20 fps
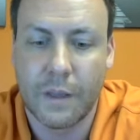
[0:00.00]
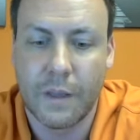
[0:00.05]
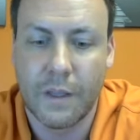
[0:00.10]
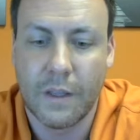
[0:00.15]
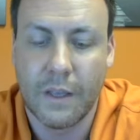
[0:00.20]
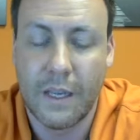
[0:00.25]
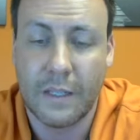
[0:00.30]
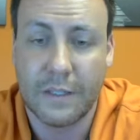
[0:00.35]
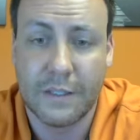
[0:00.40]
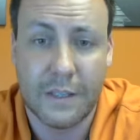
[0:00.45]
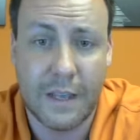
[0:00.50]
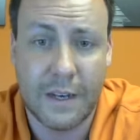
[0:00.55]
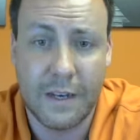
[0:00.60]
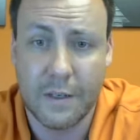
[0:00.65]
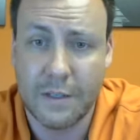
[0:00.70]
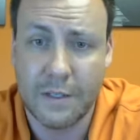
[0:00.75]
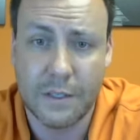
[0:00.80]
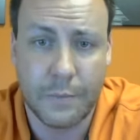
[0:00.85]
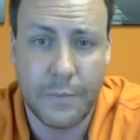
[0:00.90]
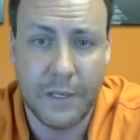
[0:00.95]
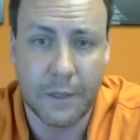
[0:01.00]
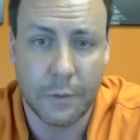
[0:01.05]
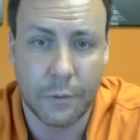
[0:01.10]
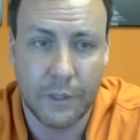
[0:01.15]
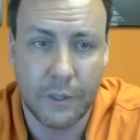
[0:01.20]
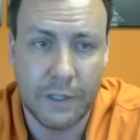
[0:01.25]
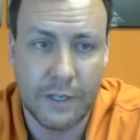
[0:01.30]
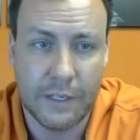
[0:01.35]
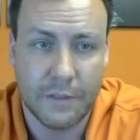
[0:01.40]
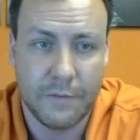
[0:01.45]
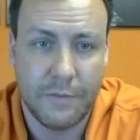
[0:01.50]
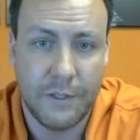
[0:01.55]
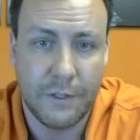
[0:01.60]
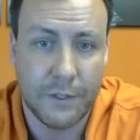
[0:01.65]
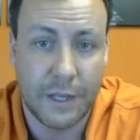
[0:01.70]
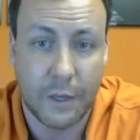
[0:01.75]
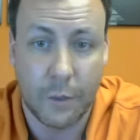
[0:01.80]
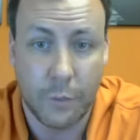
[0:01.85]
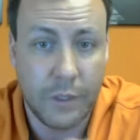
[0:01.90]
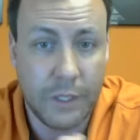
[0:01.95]
it's ended just being a really nice
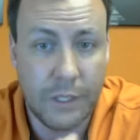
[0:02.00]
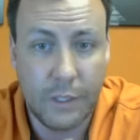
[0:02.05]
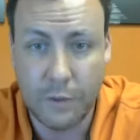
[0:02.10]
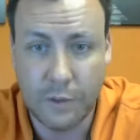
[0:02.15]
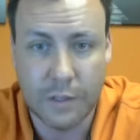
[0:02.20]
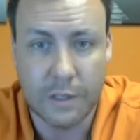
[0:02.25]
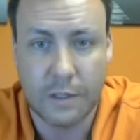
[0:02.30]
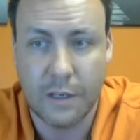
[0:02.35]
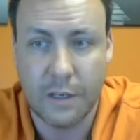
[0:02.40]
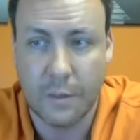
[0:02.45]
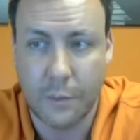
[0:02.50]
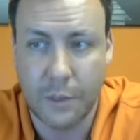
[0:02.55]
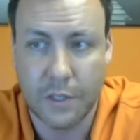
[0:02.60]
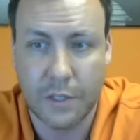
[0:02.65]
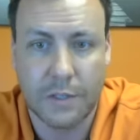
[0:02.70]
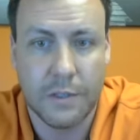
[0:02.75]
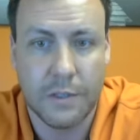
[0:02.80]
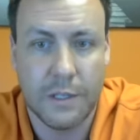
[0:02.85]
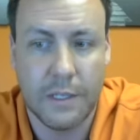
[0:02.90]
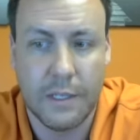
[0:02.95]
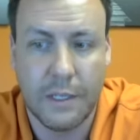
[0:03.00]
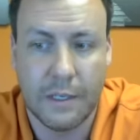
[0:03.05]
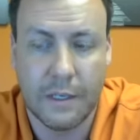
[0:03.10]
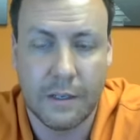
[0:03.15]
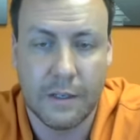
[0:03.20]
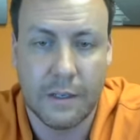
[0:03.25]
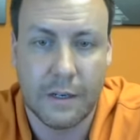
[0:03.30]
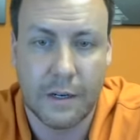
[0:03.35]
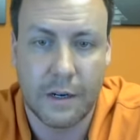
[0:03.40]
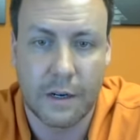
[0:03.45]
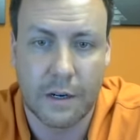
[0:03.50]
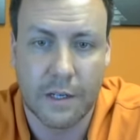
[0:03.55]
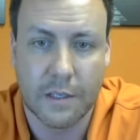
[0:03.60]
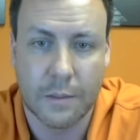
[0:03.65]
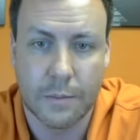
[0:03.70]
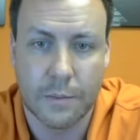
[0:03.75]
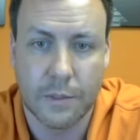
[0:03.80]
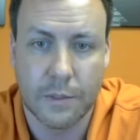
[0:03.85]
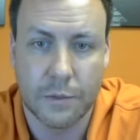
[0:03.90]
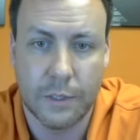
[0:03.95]
feature that we used a ton personally, and our
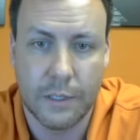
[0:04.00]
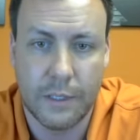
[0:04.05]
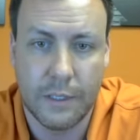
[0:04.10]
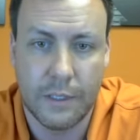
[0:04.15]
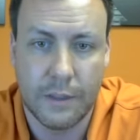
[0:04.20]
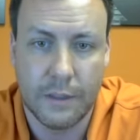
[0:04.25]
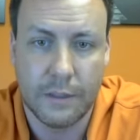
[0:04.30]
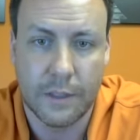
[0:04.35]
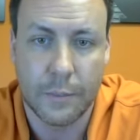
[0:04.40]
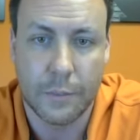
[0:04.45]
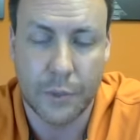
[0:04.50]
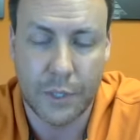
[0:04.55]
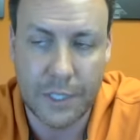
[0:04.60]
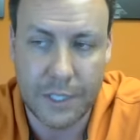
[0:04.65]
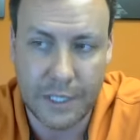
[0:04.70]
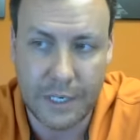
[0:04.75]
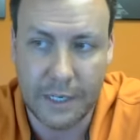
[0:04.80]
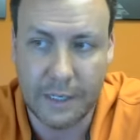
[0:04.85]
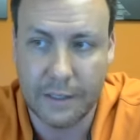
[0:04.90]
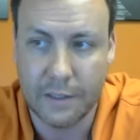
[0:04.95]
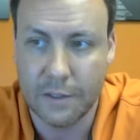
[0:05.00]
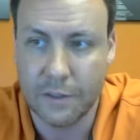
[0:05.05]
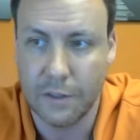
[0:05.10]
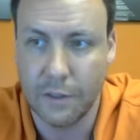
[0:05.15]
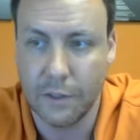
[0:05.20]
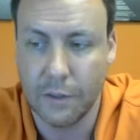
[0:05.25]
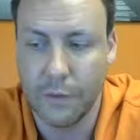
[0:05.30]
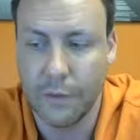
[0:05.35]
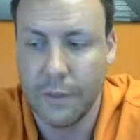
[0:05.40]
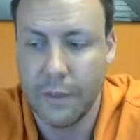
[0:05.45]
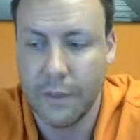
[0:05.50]
customers really appreciated. So